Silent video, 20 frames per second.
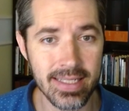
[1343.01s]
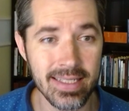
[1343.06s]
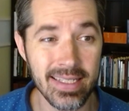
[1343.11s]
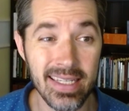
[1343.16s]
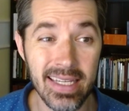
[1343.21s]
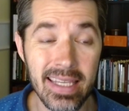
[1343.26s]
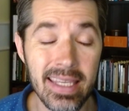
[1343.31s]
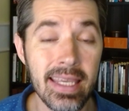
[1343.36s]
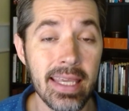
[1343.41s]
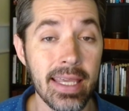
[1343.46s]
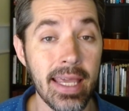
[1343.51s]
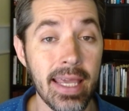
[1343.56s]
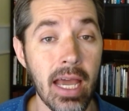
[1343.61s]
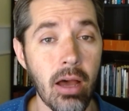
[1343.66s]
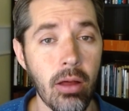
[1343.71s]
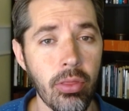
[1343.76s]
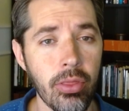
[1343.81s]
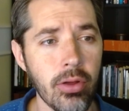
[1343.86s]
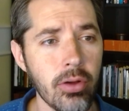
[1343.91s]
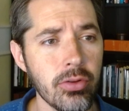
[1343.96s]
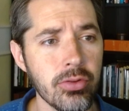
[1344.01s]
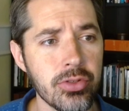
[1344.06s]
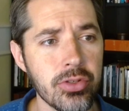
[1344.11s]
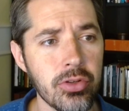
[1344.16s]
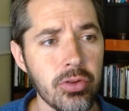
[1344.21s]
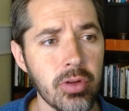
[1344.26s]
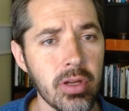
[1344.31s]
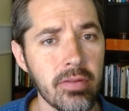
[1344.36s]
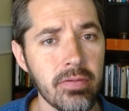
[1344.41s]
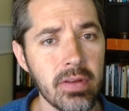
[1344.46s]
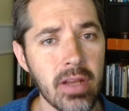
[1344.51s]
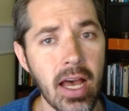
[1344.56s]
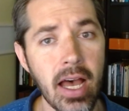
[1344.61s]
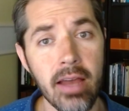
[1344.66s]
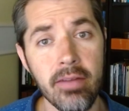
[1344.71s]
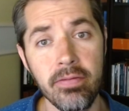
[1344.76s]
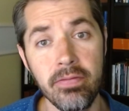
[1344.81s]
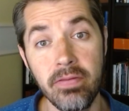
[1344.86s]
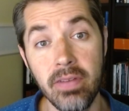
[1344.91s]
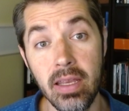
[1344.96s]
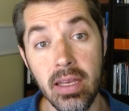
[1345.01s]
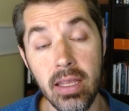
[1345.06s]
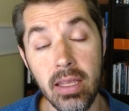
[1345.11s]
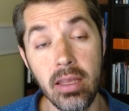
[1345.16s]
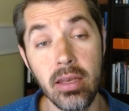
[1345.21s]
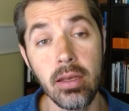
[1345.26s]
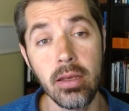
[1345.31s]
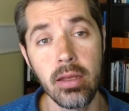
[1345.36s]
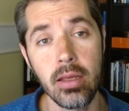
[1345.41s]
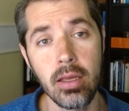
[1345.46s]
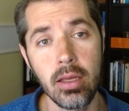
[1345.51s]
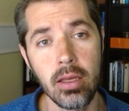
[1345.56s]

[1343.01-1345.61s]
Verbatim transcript: seeking out those who have not fit in